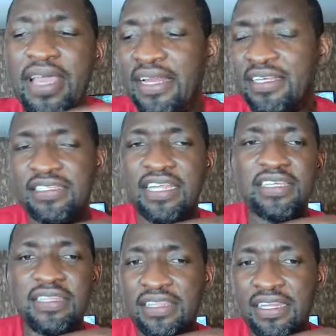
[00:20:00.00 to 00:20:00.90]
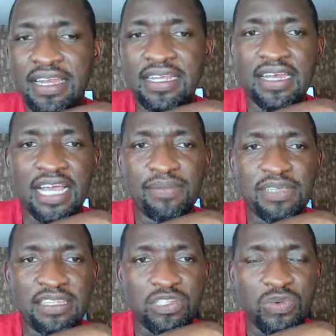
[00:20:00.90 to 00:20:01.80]
understanding that the knight can capture
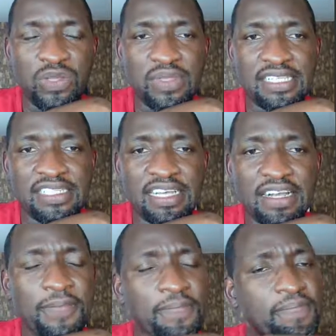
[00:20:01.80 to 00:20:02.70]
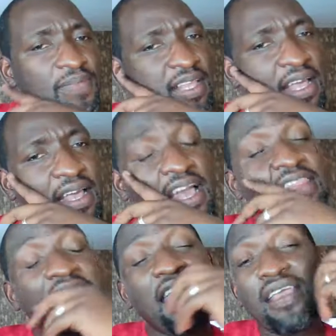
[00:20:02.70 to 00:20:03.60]
this queen with a check. Are
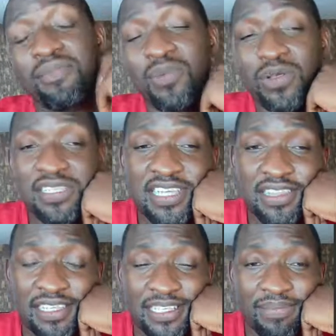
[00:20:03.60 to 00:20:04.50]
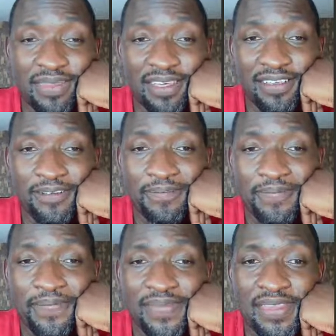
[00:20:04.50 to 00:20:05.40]
they both seeing the same thing?
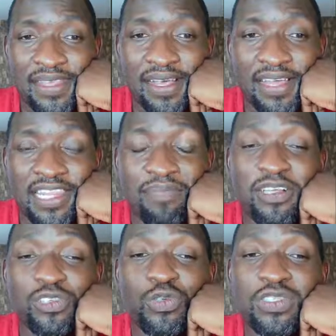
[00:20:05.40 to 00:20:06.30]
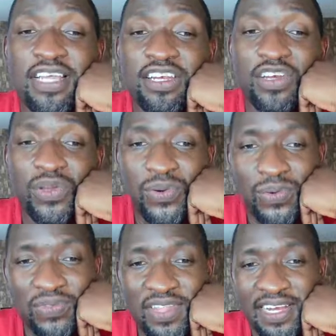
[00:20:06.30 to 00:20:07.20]
The person who said no,
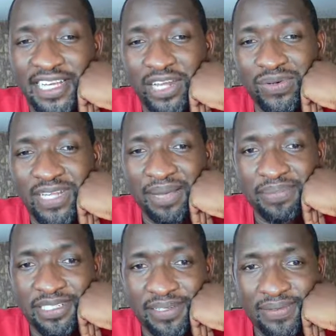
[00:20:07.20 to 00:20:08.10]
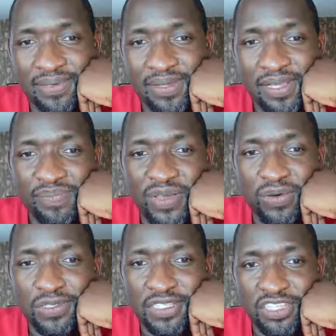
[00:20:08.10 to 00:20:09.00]
the knight cannot capture,
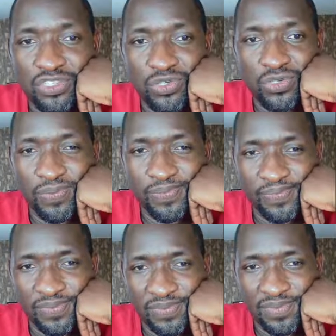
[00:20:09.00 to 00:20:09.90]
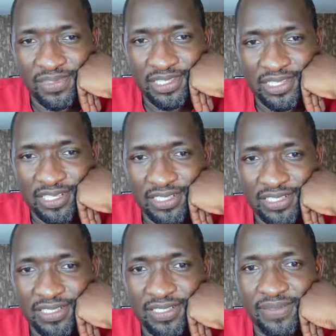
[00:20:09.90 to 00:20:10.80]
because they saw this